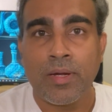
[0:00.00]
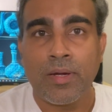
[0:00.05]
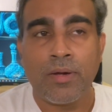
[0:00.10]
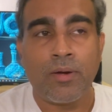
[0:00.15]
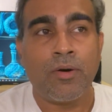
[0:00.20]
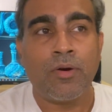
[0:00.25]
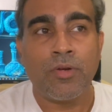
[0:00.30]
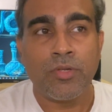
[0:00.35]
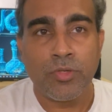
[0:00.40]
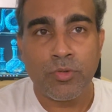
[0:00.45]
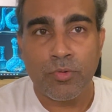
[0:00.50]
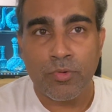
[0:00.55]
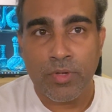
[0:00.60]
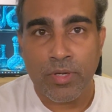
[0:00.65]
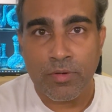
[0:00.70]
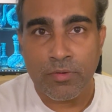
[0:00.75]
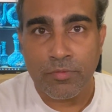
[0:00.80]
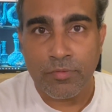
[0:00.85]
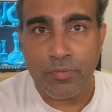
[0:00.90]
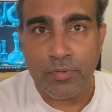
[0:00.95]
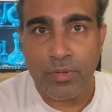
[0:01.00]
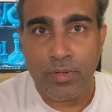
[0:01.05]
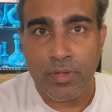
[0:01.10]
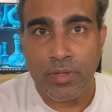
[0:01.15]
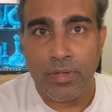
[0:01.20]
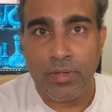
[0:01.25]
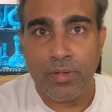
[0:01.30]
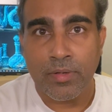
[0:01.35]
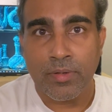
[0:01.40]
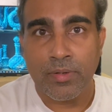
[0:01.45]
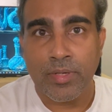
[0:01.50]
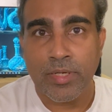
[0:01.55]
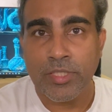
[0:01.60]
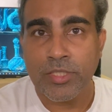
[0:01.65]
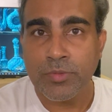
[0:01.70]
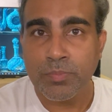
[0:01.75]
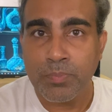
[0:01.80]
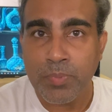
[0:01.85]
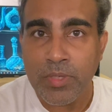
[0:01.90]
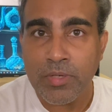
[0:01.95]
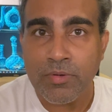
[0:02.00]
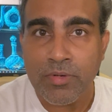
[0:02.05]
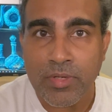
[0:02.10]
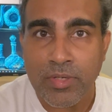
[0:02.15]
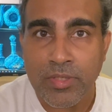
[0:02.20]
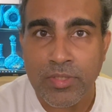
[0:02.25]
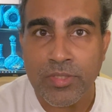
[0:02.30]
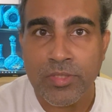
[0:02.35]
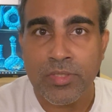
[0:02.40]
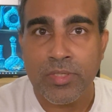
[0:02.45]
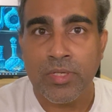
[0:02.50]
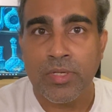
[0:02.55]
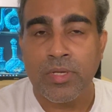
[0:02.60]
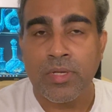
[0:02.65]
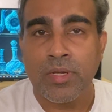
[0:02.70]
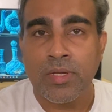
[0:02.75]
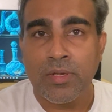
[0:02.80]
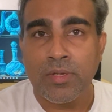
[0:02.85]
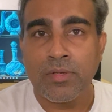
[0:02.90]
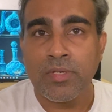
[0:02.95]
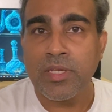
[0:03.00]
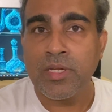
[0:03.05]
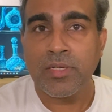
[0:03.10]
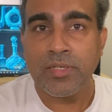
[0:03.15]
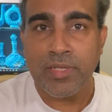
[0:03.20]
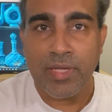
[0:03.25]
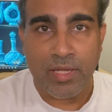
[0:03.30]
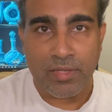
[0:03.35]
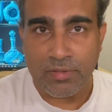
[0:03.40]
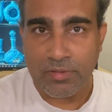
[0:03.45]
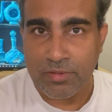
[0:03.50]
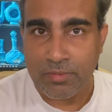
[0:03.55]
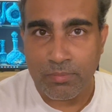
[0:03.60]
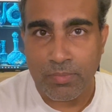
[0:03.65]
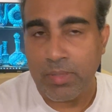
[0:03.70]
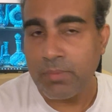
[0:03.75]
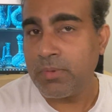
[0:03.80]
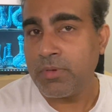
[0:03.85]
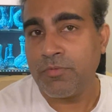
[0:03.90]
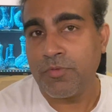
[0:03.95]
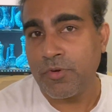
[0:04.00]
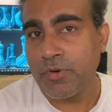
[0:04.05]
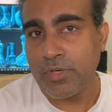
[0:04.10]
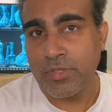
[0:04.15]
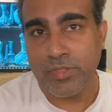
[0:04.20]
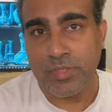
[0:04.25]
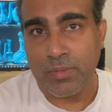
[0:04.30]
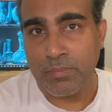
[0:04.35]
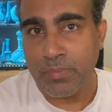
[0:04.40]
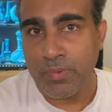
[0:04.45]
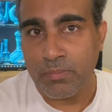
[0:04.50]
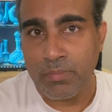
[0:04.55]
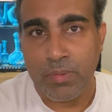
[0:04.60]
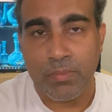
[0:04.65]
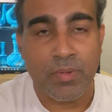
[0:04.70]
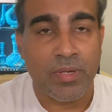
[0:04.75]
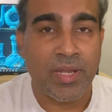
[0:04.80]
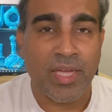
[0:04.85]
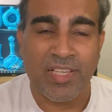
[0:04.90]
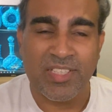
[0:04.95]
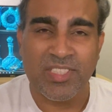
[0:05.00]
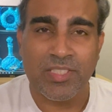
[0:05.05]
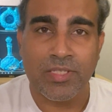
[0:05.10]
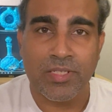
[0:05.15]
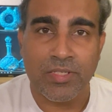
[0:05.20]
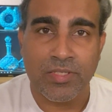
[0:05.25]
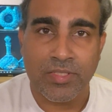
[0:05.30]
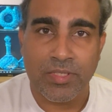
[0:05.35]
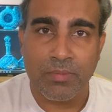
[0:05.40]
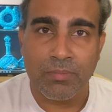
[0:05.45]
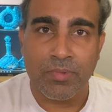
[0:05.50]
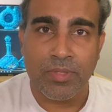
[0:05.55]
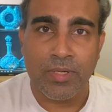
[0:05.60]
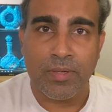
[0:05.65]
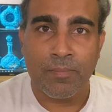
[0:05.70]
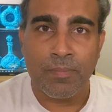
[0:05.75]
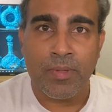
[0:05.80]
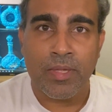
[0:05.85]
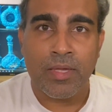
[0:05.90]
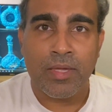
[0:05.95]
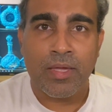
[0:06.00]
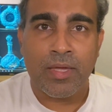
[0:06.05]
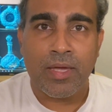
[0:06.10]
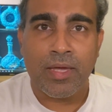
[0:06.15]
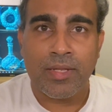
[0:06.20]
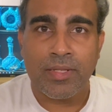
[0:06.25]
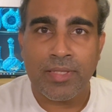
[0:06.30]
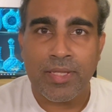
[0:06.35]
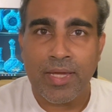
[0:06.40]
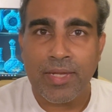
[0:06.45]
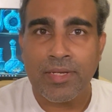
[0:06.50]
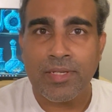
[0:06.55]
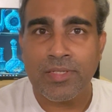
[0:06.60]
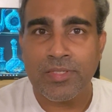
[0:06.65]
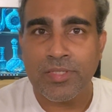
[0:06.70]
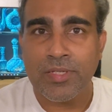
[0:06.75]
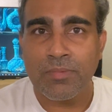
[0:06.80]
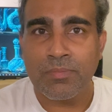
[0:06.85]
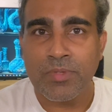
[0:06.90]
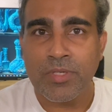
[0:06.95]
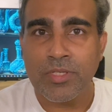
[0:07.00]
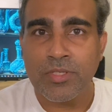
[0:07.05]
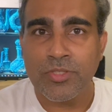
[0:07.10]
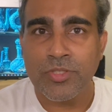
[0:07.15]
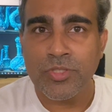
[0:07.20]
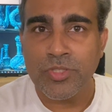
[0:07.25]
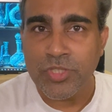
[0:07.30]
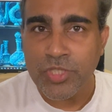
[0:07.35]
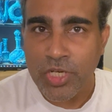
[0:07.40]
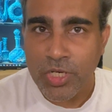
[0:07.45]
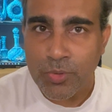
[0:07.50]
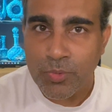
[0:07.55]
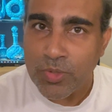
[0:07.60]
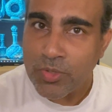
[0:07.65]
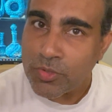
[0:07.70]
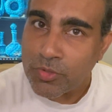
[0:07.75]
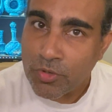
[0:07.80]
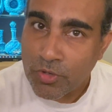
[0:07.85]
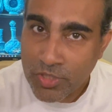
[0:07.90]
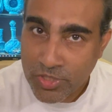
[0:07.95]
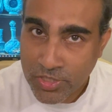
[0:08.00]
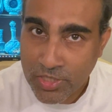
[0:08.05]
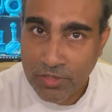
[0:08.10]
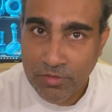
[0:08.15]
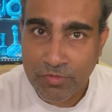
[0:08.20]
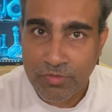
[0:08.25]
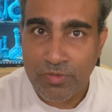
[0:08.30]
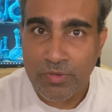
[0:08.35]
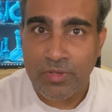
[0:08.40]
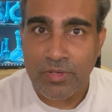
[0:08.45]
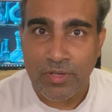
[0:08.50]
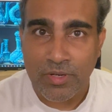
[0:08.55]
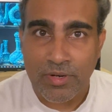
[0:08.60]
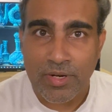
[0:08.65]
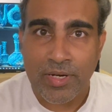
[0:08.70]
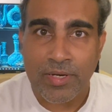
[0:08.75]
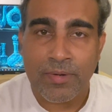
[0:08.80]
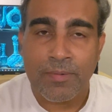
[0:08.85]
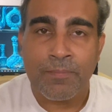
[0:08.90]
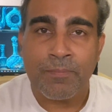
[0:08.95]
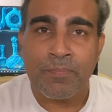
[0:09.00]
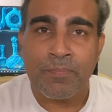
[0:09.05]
or you would have experienced near death, maybe, for example, maybe an accident, something, and that is something genuine to yourself, correct?